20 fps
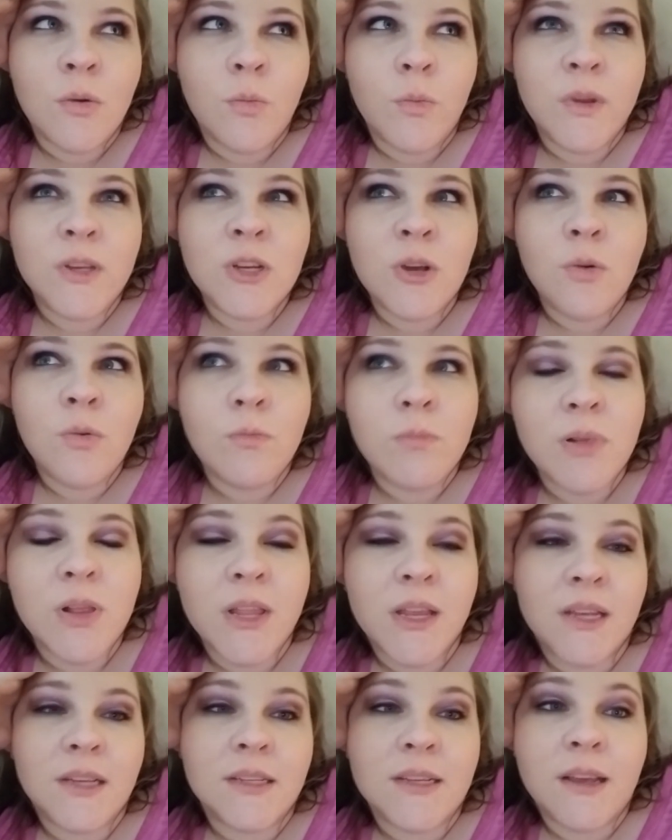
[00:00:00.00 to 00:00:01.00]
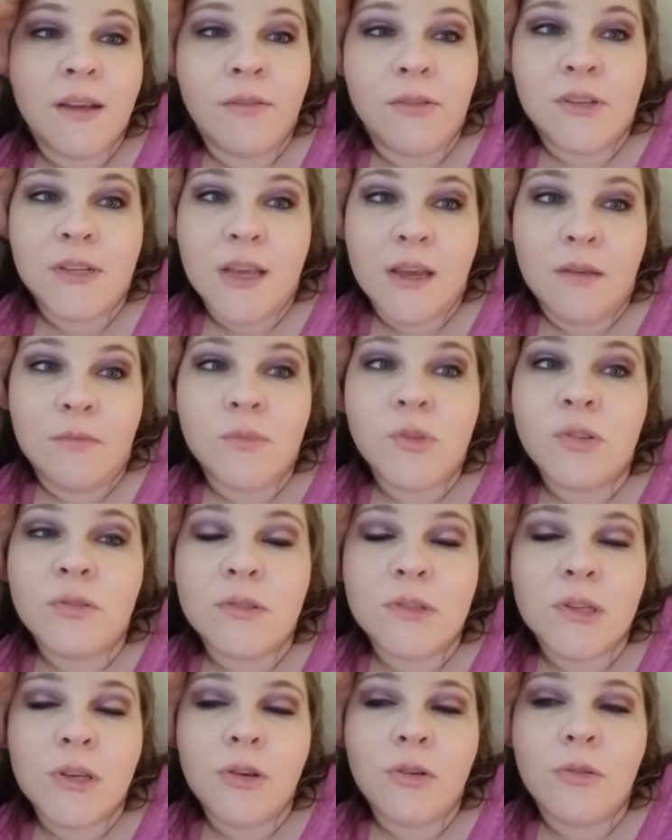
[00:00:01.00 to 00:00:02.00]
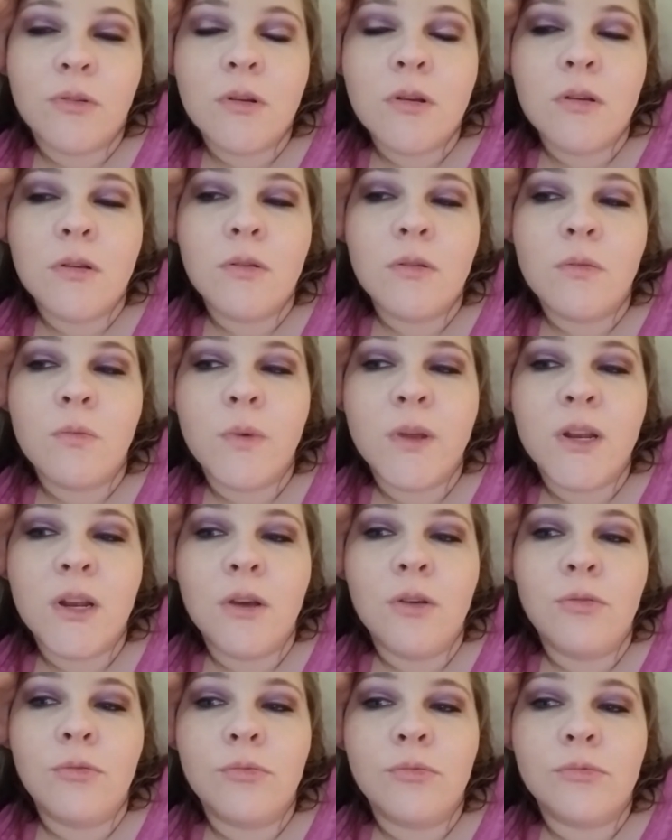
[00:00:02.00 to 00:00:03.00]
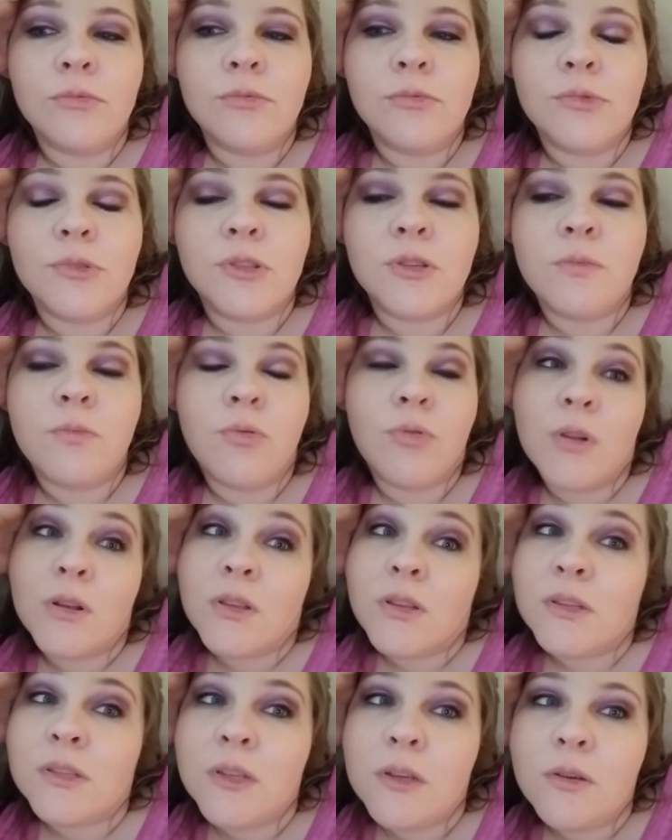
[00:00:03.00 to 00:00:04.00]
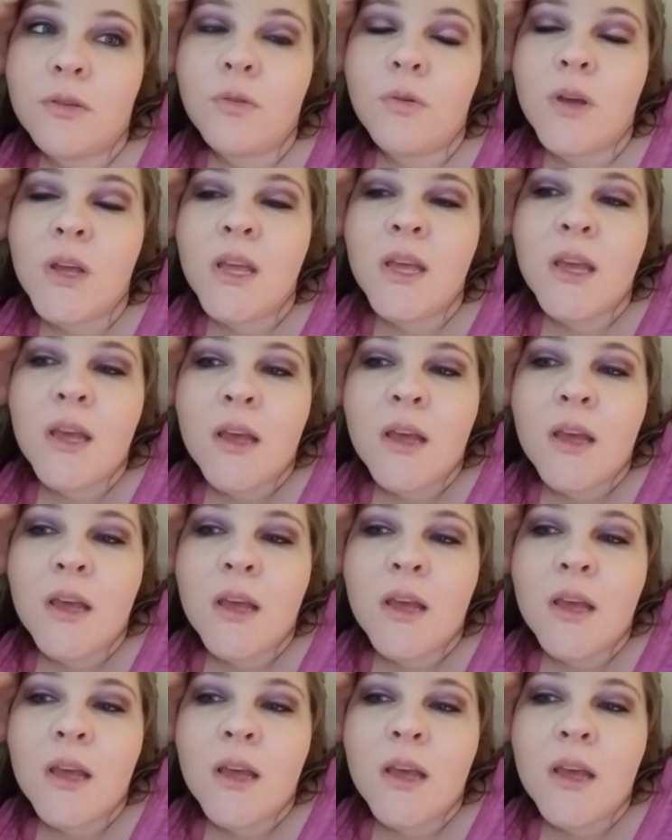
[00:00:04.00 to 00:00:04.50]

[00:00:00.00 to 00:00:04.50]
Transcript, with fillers: we don't plan to ever take him to a zoo. We don't support the zoo.